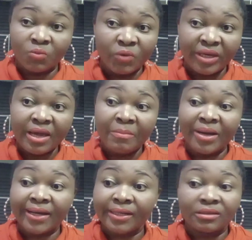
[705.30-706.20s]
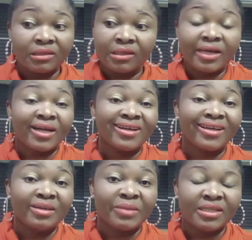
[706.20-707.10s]
We came back. I
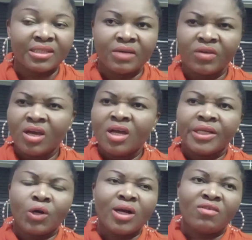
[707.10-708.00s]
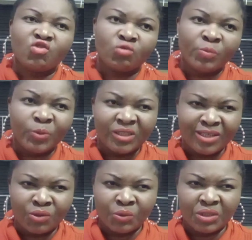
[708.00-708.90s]
can't kill myself. They don't have sweet
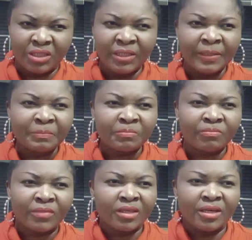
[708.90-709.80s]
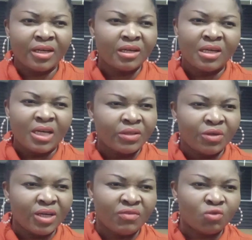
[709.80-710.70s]
potatoes here. Yeah,
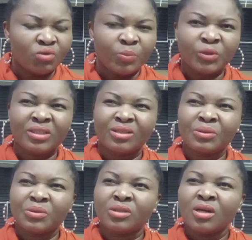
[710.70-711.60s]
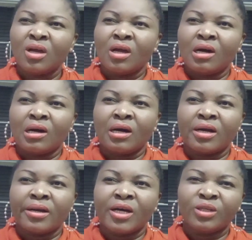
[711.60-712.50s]
they don't have sweet potatoes,
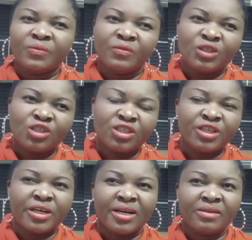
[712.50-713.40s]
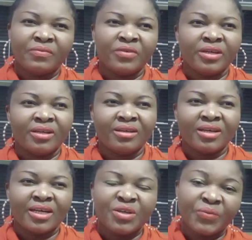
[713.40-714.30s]
and the fishes they have here,
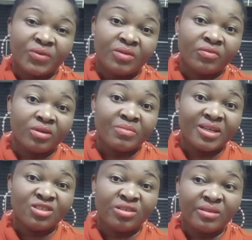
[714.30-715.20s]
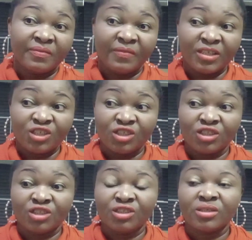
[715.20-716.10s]
they are different from Nigerian
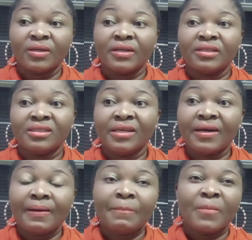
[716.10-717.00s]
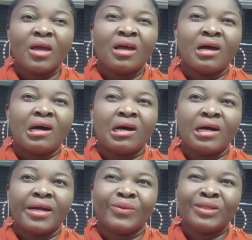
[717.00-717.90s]
fishes. Yeah,
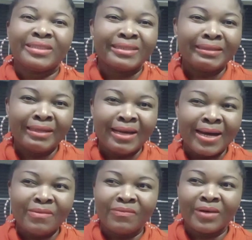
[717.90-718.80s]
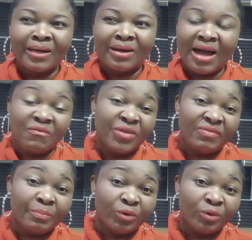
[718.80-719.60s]
I don't think they have. I've never